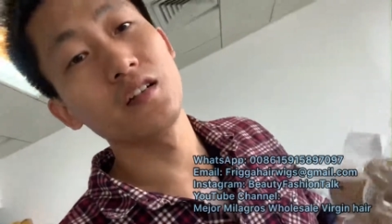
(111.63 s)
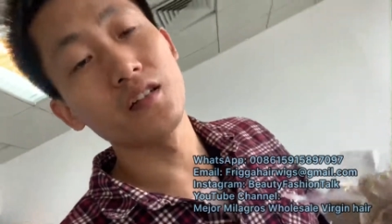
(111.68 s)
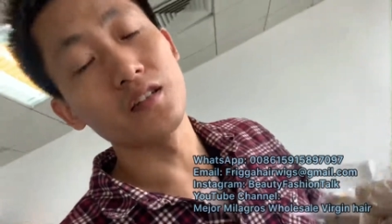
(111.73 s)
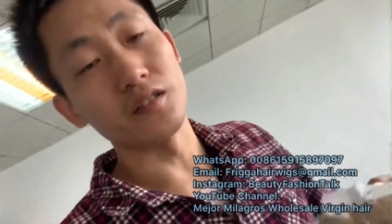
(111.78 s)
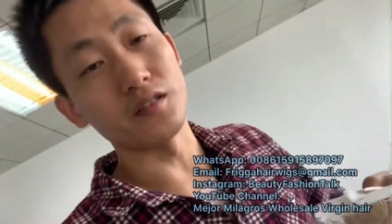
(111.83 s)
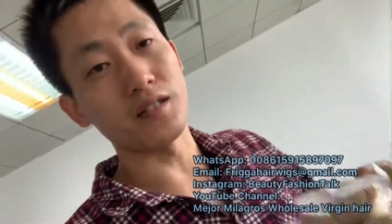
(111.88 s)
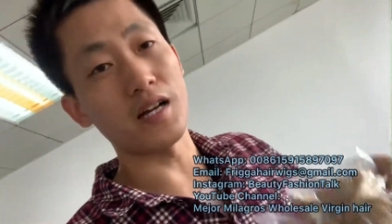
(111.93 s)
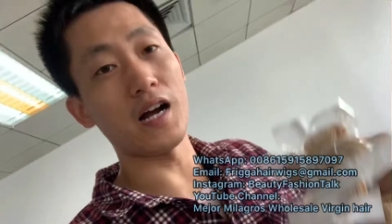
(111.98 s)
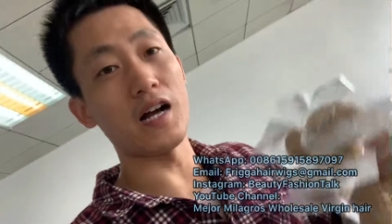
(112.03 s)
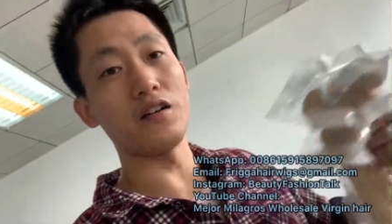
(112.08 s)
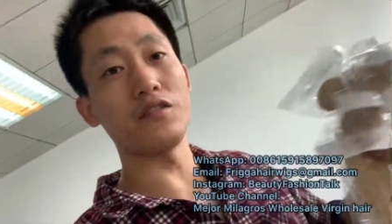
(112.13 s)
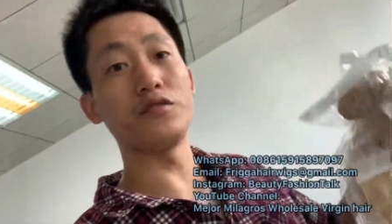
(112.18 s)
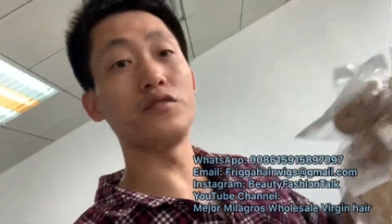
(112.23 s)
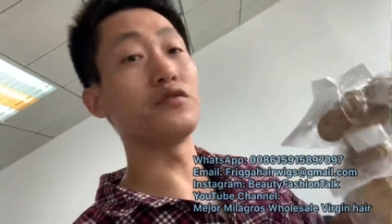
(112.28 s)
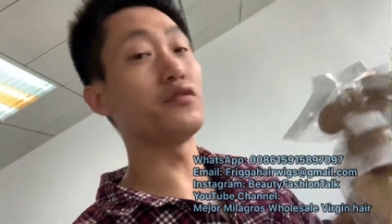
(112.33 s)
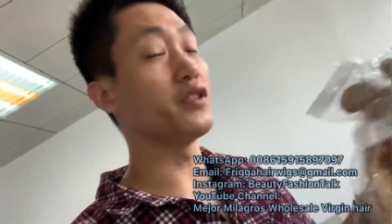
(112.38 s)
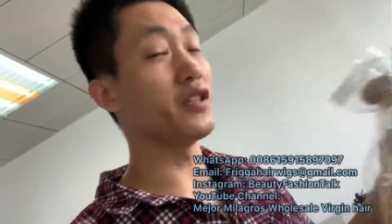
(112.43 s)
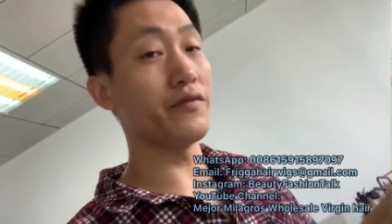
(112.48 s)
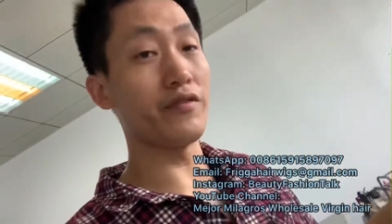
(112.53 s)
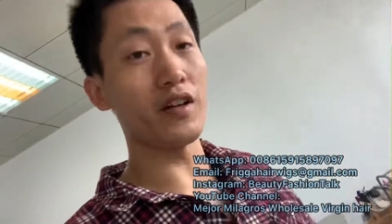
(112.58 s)
You color to
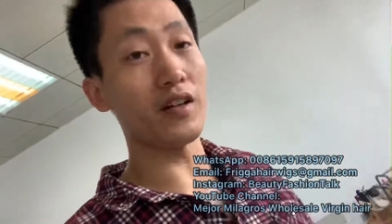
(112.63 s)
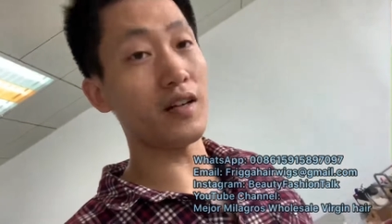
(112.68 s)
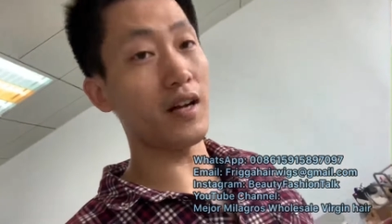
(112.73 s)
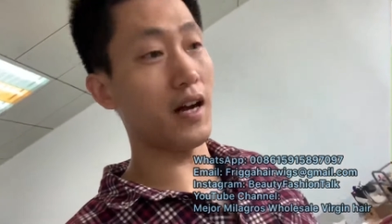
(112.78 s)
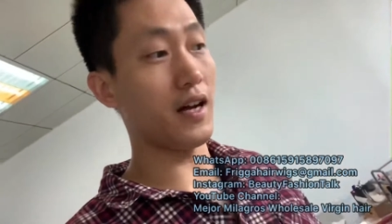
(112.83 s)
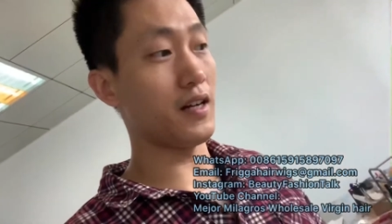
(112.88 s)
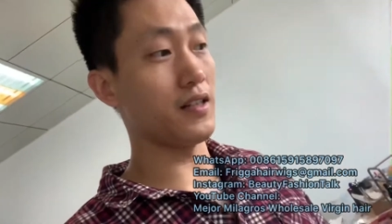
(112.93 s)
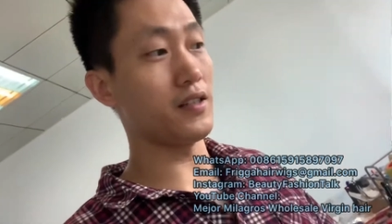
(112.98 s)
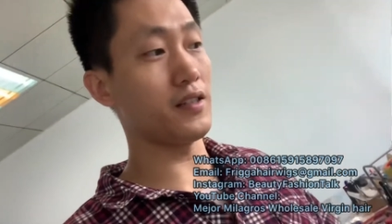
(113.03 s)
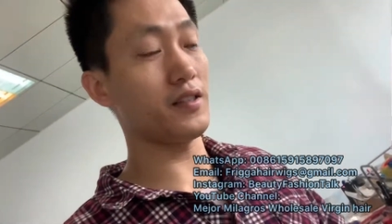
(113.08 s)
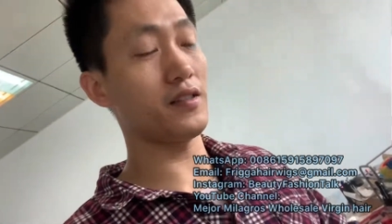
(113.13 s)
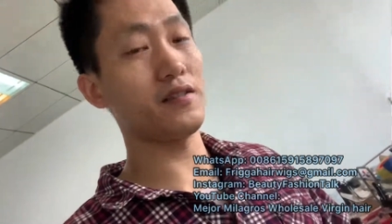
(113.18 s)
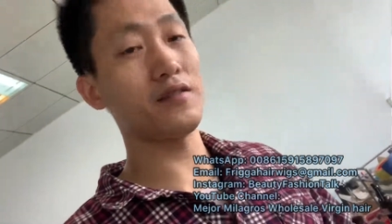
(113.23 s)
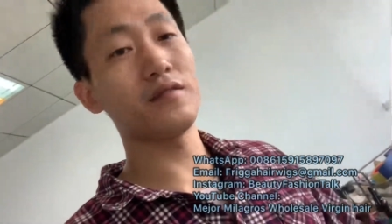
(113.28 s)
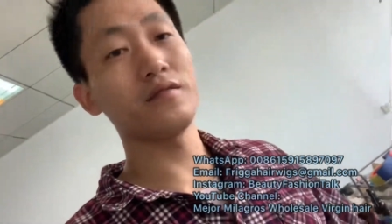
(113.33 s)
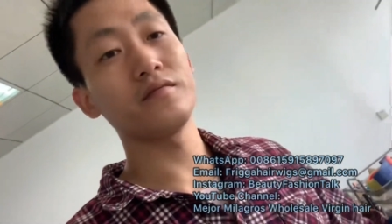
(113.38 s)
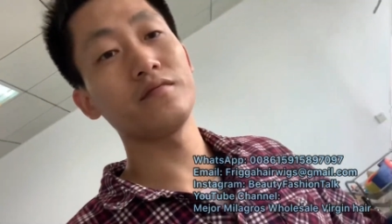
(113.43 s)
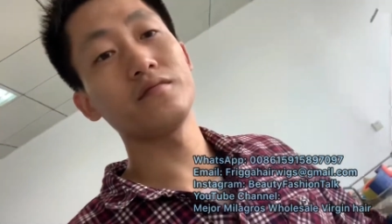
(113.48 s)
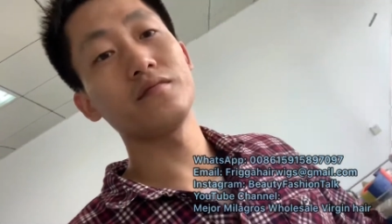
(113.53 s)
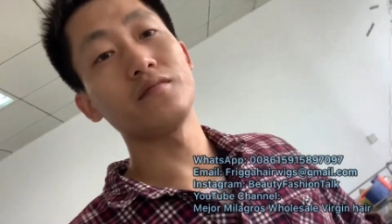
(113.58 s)
different colors
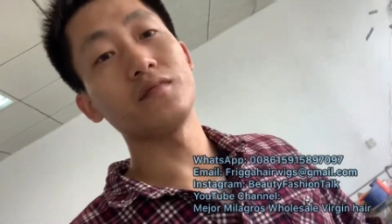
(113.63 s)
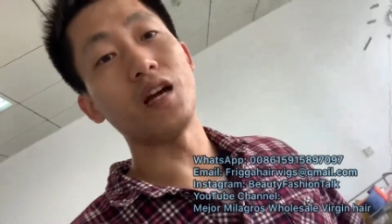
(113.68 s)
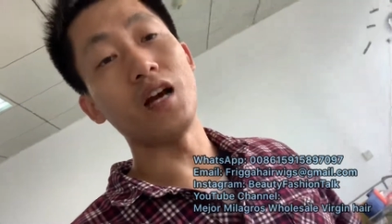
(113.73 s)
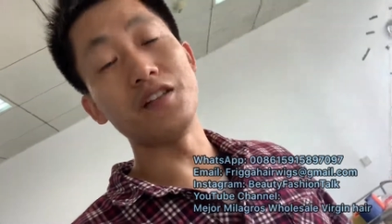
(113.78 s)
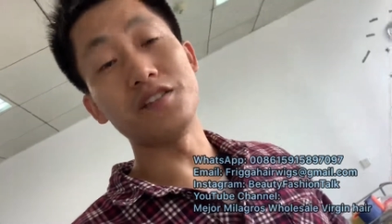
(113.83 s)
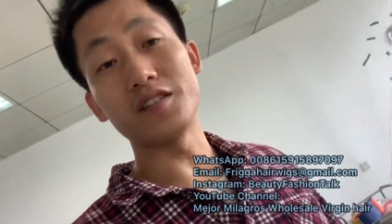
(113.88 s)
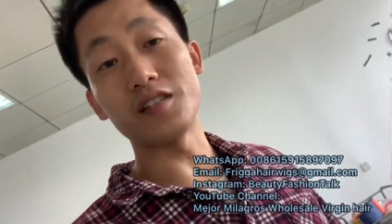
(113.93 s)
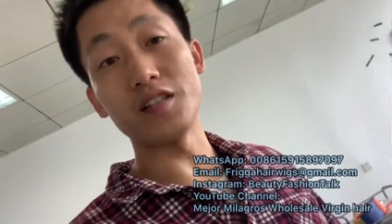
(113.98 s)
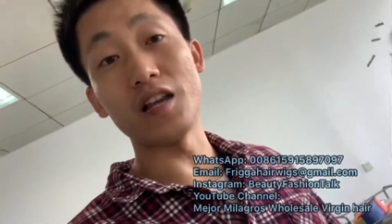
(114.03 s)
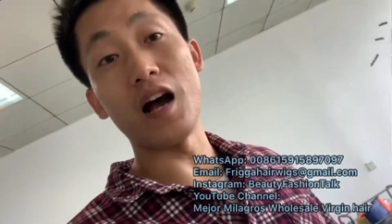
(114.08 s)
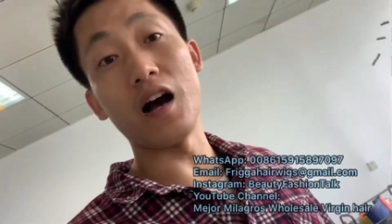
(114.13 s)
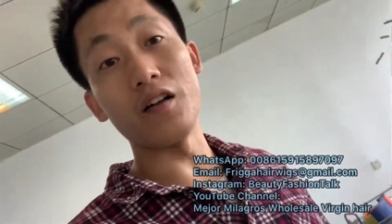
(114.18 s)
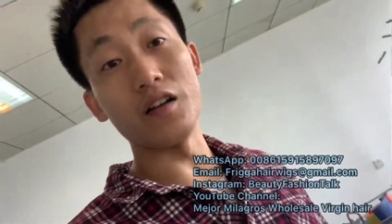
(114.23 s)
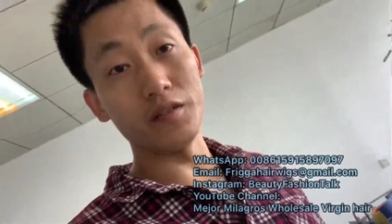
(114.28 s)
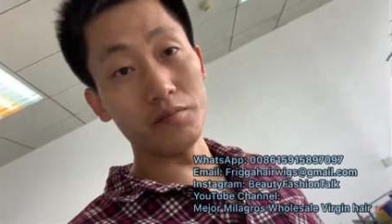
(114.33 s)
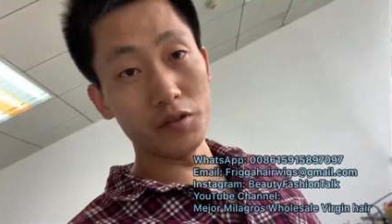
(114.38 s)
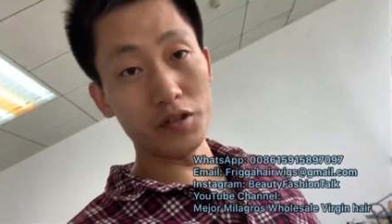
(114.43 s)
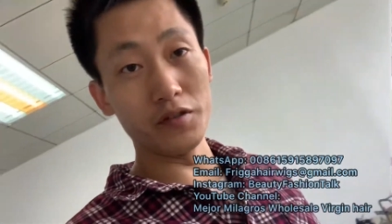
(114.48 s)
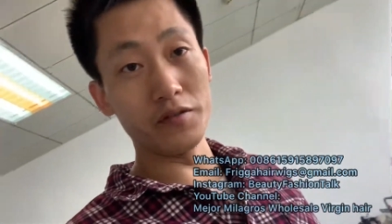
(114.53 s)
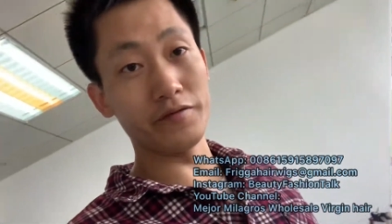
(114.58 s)
and see how
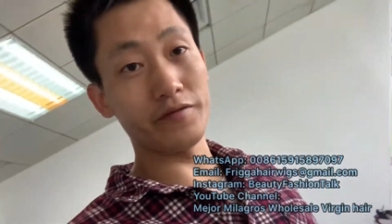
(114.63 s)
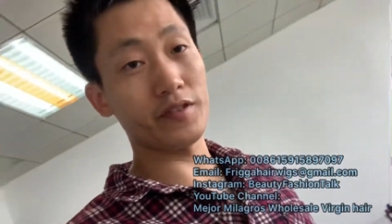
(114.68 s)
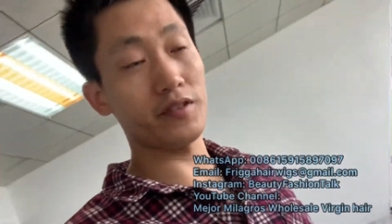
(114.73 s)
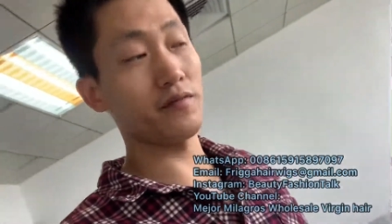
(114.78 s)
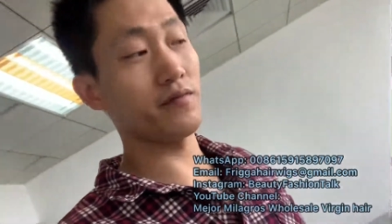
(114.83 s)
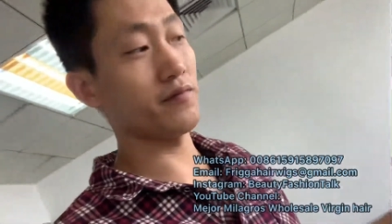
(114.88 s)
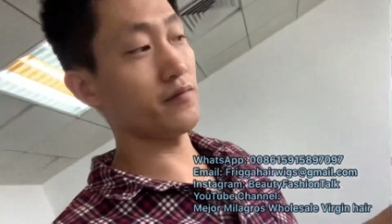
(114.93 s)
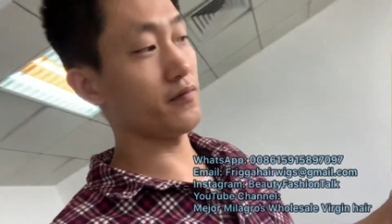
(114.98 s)
it moves.